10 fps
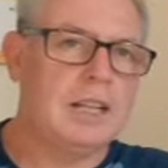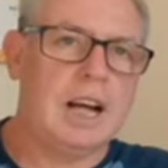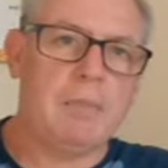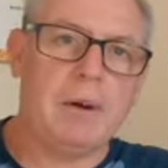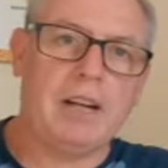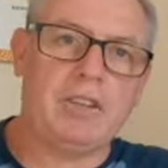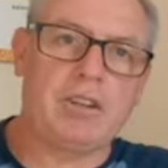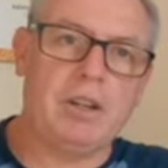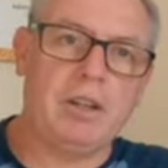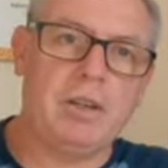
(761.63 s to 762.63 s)
and make
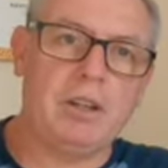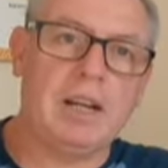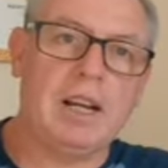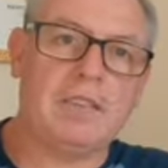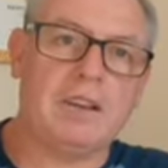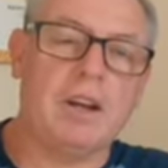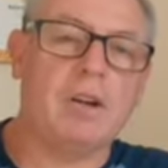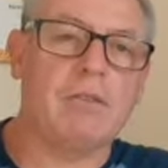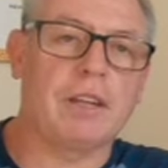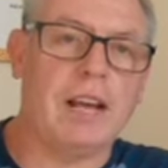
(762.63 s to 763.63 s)
sure you click the
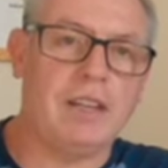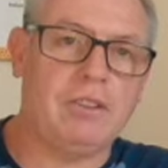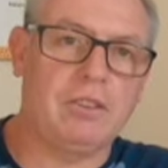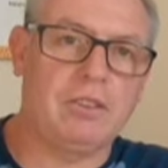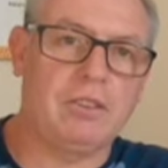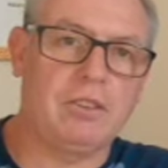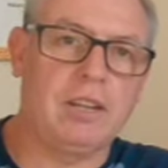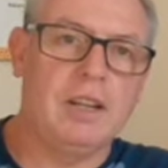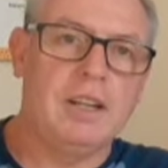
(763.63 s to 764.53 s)
notifications